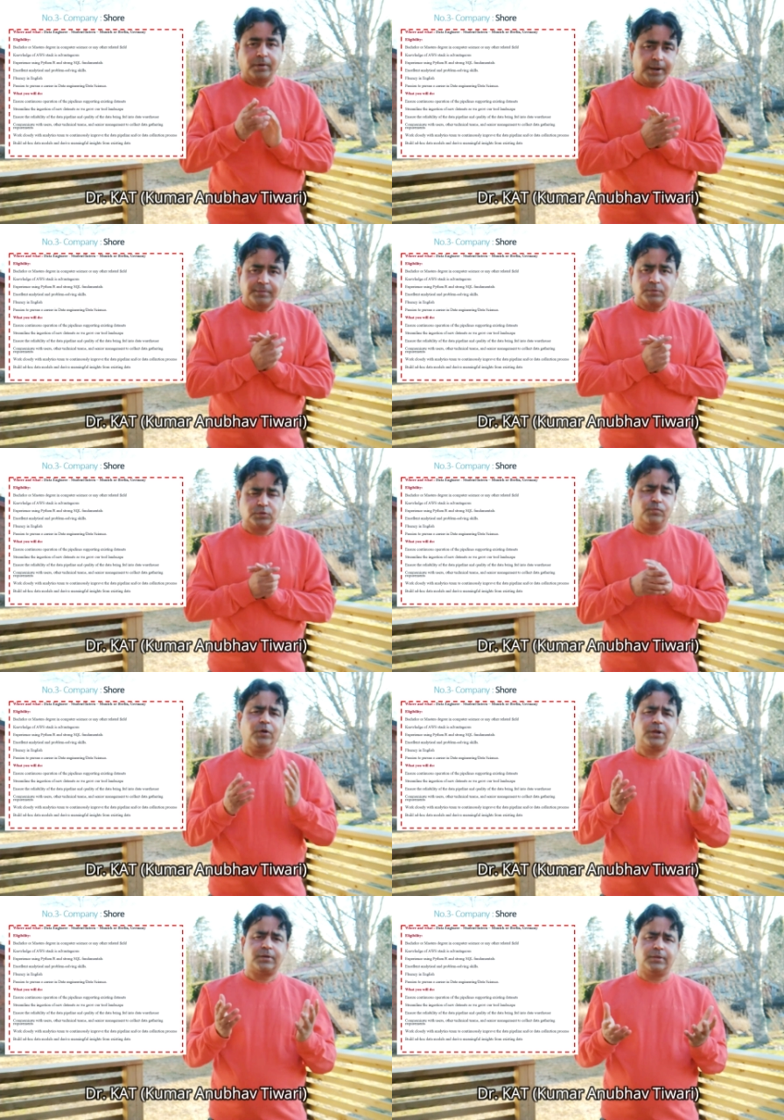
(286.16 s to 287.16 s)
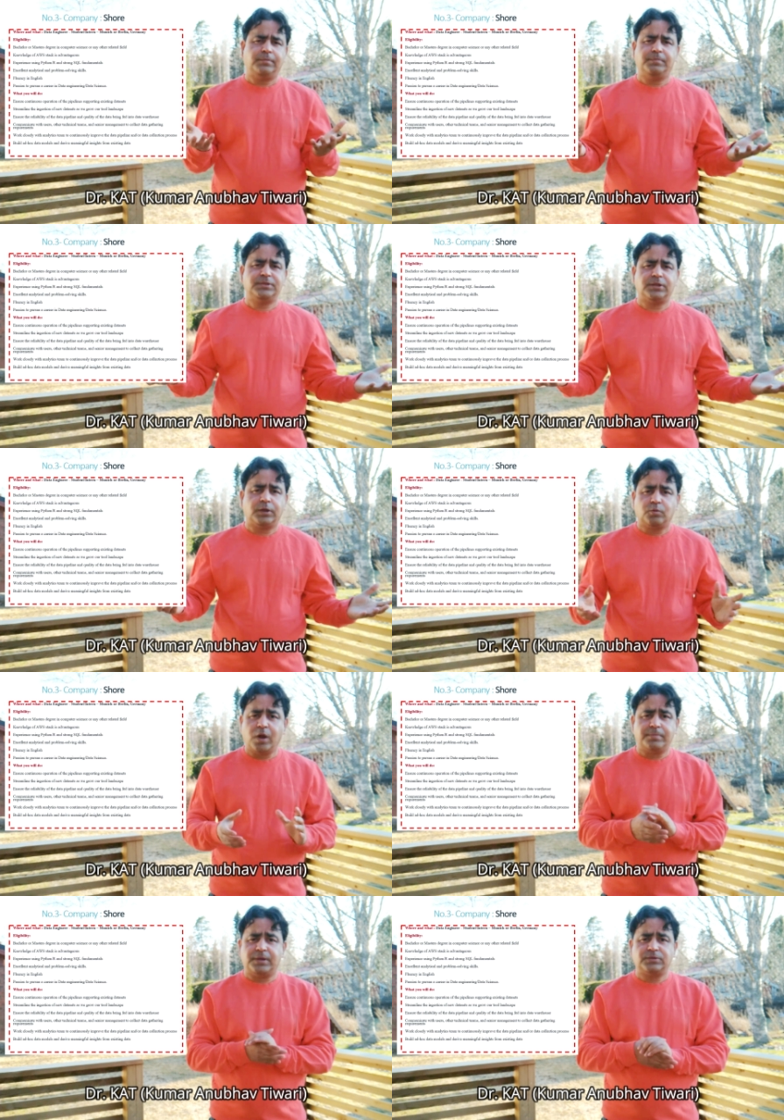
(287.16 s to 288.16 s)
Right, so what are the basic
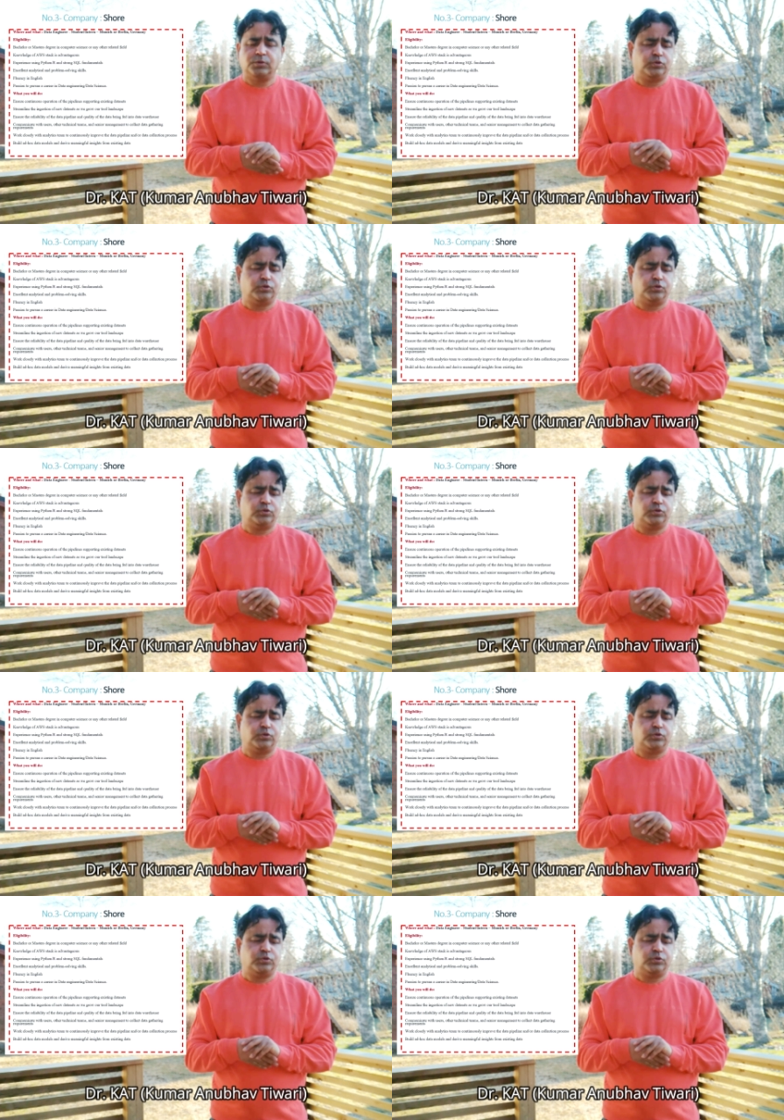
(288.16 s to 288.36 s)
requirements?